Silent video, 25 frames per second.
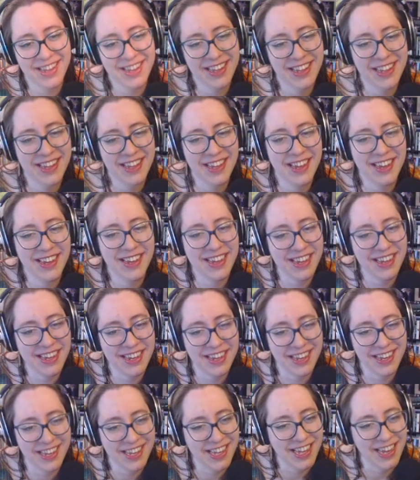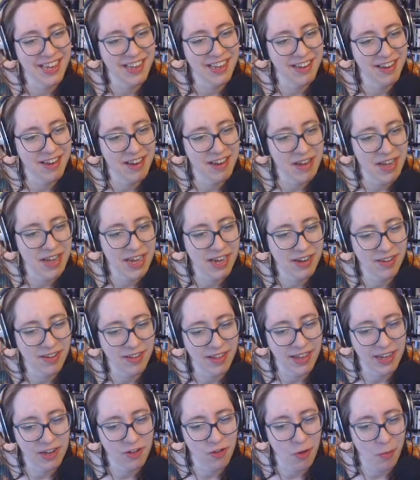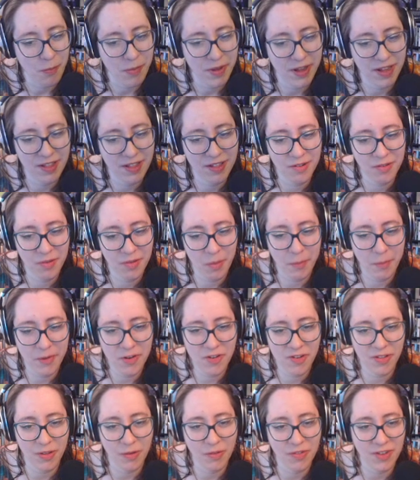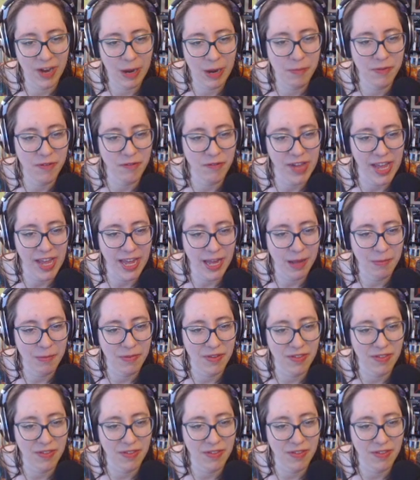And need to like jump in. There's a bunch of those types of games.